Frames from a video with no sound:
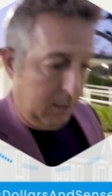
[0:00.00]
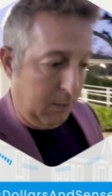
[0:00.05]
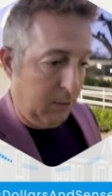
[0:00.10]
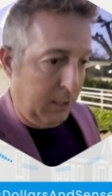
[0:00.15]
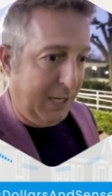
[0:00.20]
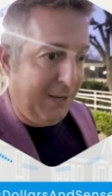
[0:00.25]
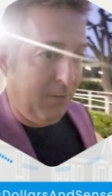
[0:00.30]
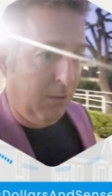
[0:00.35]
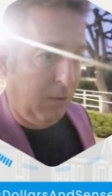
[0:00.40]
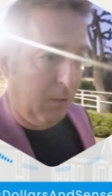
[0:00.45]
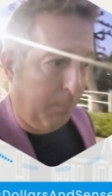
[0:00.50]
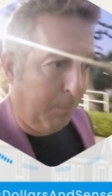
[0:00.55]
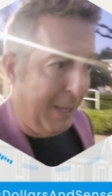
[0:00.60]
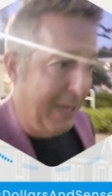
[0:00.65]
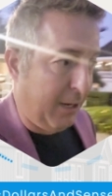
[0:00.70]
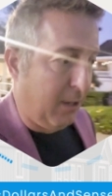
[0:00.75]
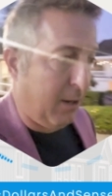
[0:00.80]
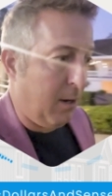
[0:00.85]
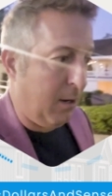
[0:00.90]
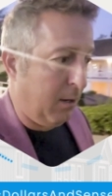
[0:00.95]
I want to give you a little
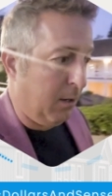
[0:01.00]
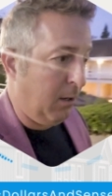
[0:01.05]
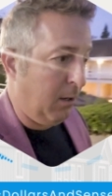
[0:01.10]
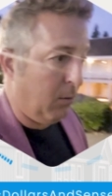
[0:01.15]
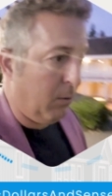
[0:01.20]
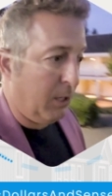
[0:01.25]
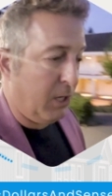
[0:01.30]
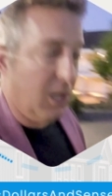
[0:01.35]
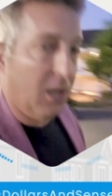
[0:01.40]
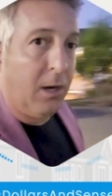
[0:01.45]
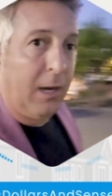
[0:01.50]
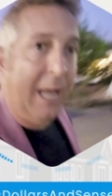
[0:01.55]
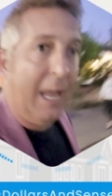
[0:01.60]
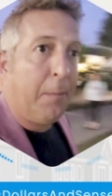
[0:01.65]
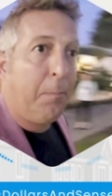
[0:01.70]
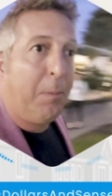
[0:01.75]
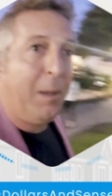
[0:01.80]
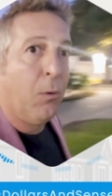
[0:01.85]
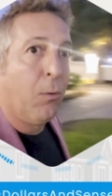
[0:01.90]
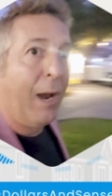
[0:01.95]
background. You don't want to hear
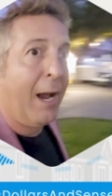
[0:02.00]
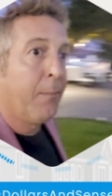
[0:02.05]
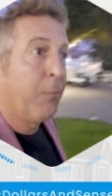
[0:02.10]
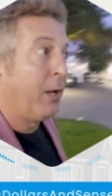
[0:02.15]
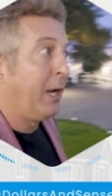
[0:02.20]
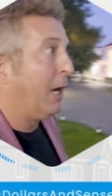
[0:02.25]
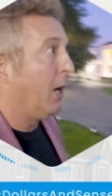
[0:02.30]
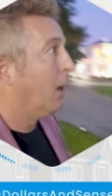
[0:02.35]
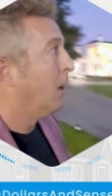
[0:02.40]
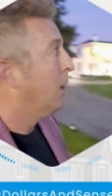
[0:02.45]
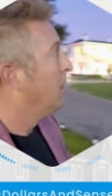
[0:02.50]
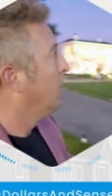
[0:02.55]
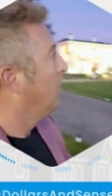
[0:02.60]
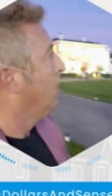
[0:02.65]
KP rambling here.